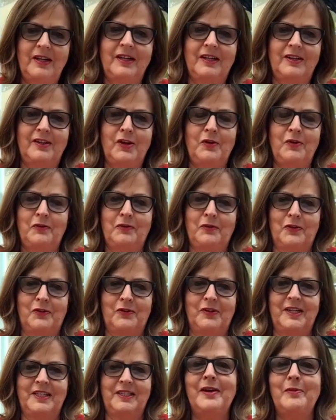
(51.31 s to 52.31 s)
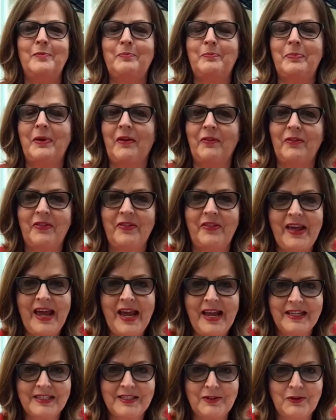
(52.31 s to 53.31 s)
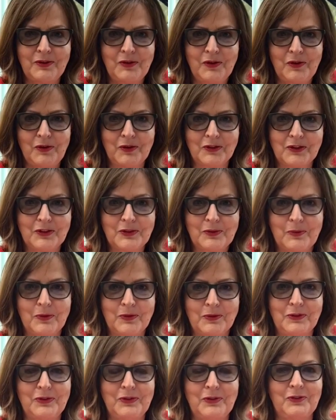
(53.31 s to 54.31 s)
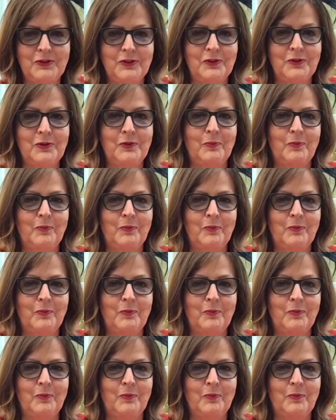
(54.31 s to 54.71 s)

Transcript: go for it. But that's not what you do